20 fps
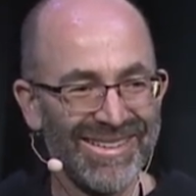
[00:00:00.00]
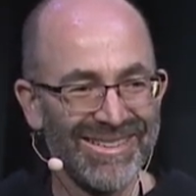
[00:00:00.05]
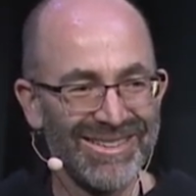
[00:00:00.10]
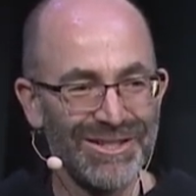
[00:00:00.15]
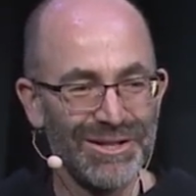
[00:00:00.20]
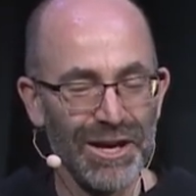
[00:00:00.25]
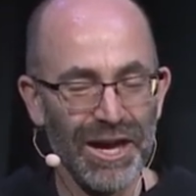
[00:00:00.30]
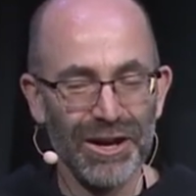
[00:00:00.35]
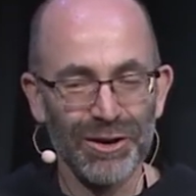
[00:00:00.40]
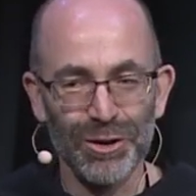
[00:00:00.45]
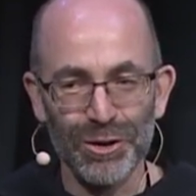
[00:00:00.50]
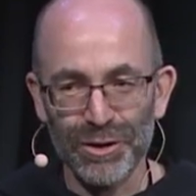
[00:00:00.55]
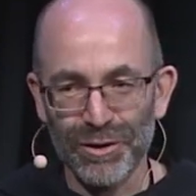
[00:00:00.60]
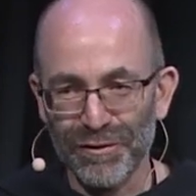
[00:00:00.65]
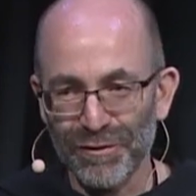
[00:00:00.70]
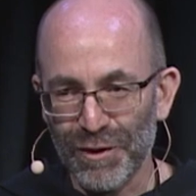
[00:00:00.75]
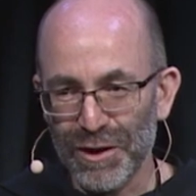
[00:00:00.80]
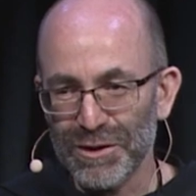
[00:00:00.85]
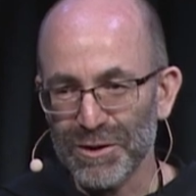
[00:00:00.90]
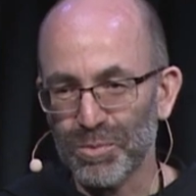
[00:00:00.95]
She had all her
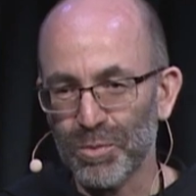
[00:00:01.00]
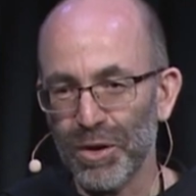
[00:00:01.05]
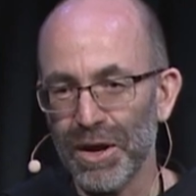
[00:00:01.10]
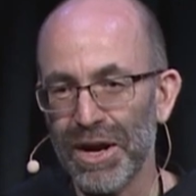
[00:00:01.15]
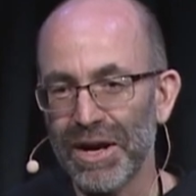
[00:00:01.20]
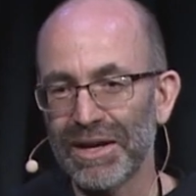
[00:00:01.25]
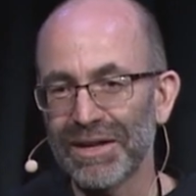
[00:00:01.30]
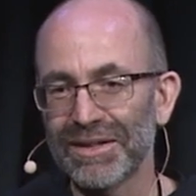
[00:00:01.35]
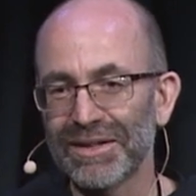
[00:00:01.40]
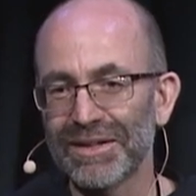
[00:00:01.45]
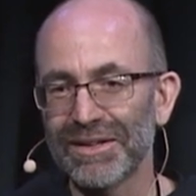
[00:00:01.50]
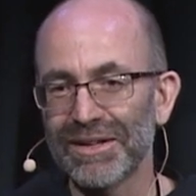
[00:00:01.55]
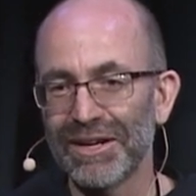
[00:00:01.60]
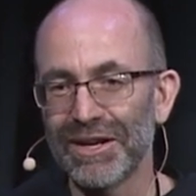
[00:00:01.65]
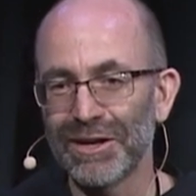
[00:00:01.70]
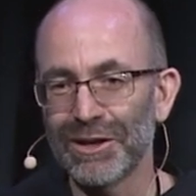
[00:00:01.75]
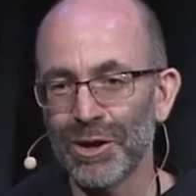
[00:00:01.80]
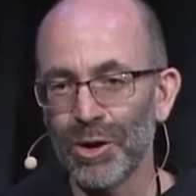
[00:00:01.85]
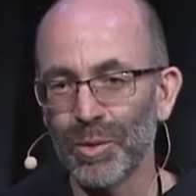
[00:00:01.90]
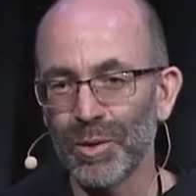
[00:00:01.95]
friends praying, and I
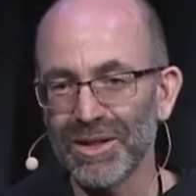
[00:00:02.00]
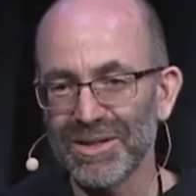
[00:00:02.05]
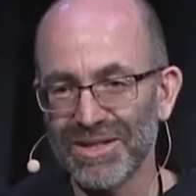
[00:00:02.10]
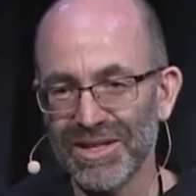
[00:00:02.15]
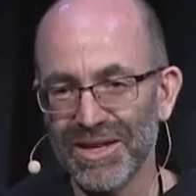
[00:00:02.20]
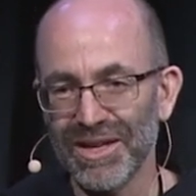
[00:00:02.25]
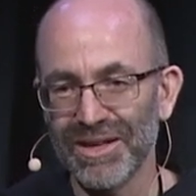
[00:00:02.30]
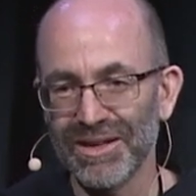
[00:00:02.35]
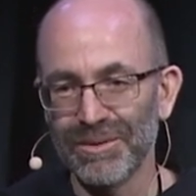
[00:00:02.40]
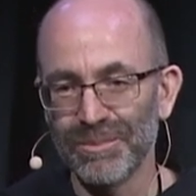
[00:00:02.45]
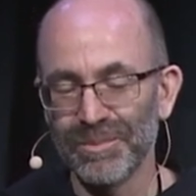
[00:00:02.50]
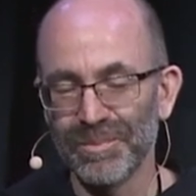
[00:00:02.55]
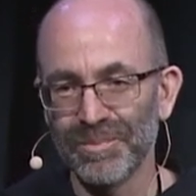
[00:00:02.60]
know we did.